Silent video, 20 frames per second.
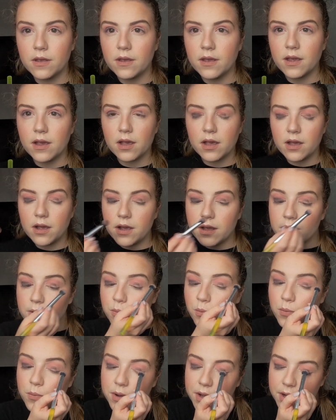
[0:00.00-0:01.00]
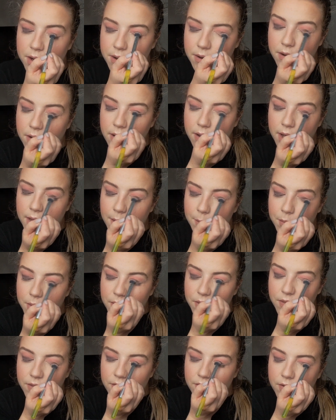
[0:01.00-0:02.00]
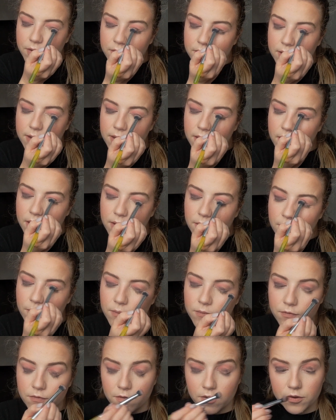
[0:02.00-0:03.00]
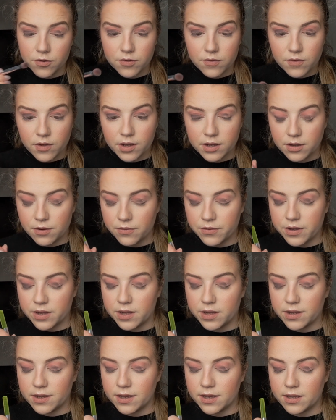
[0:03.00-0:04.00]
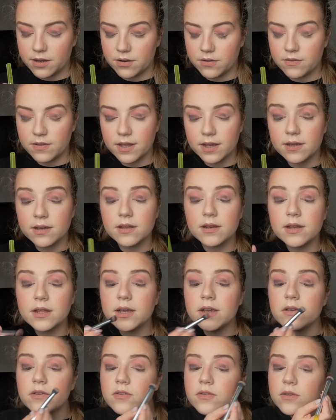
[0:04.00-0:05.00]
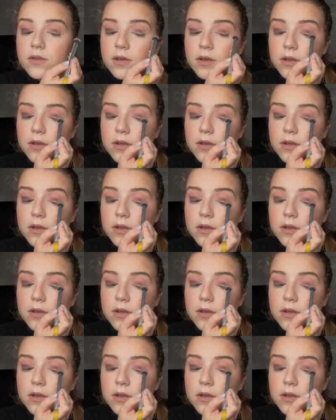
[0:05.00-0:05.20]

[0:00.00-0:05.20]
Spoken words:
And when I put this on the lid, first of all, I create kind of like a nice